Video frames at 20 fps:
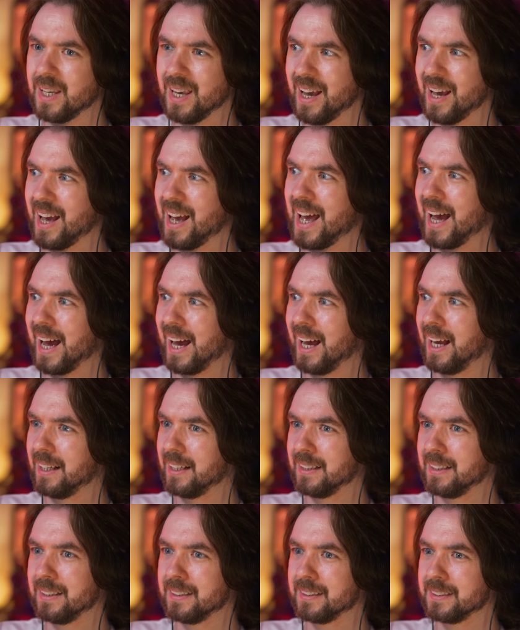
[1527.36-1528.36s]
Yeah.
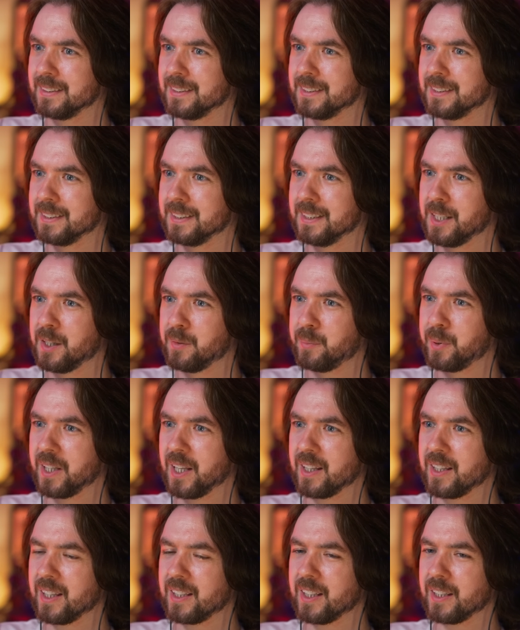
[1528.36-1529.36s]
But
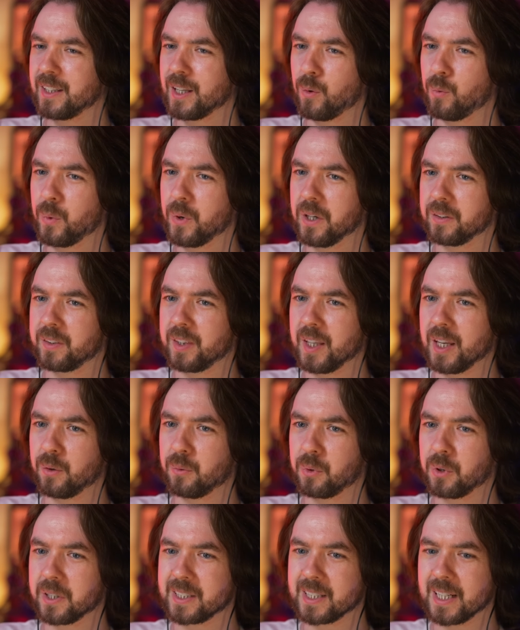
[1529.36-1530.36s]
then they did that weird
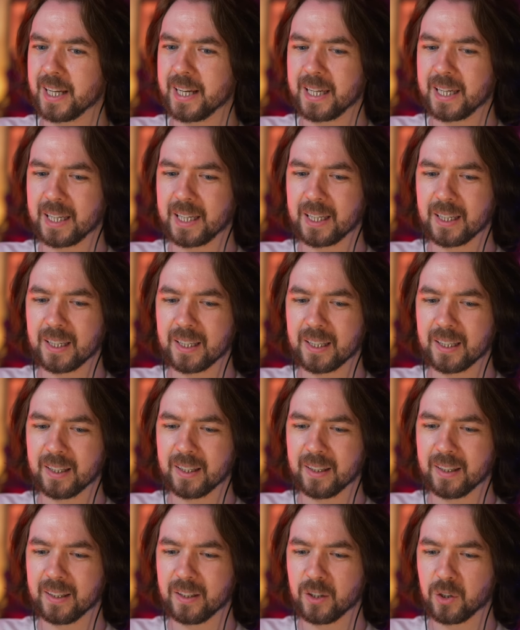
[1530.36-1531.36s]
thing where it's like
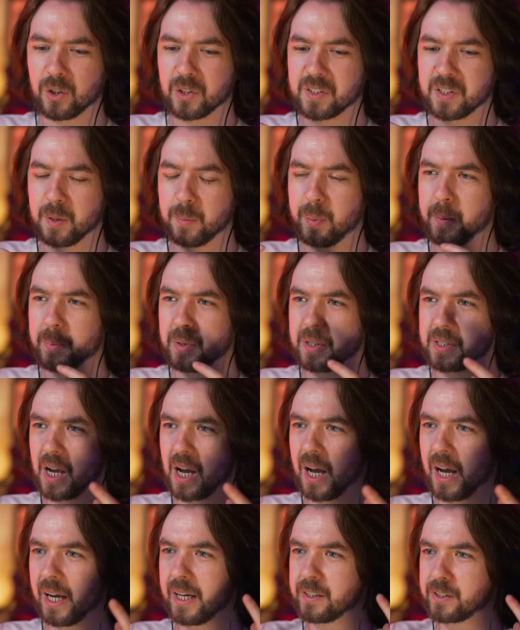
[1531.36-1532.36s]
you can see people's
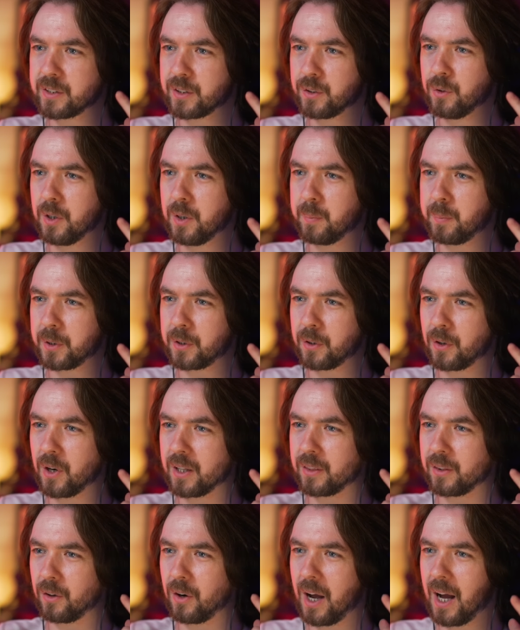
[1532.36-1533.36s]
eyes through it, but they're
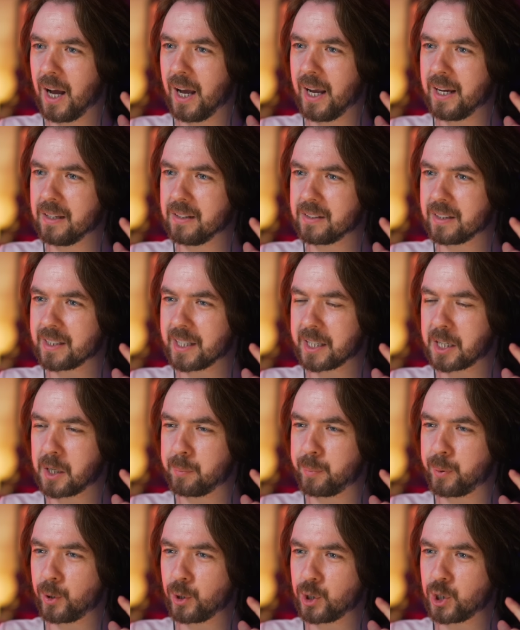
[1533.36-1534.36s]
not their eyes. It's like a
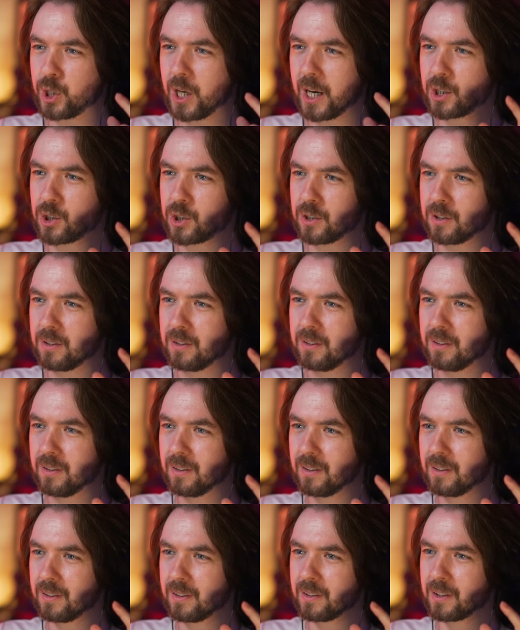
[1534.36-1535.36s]
projection
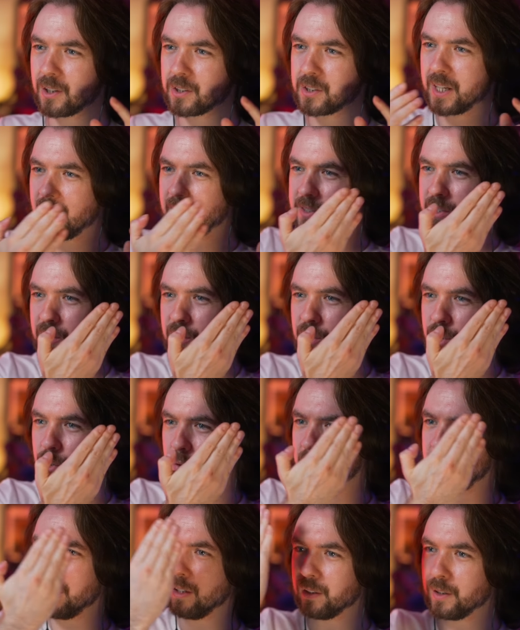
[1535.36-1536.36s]
because it has a
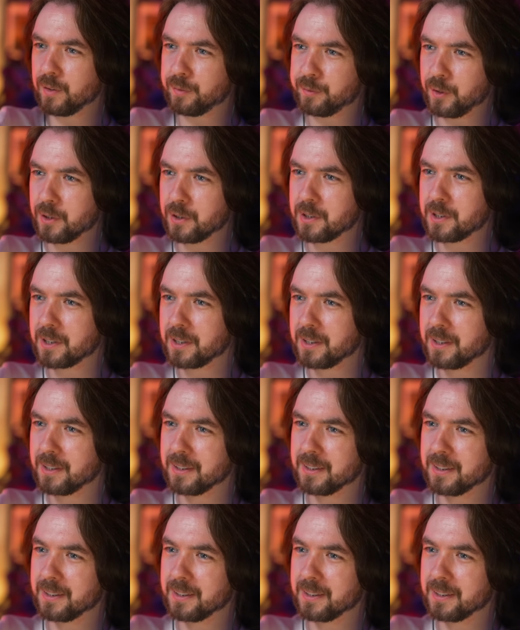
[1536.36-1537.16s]
screen on the front.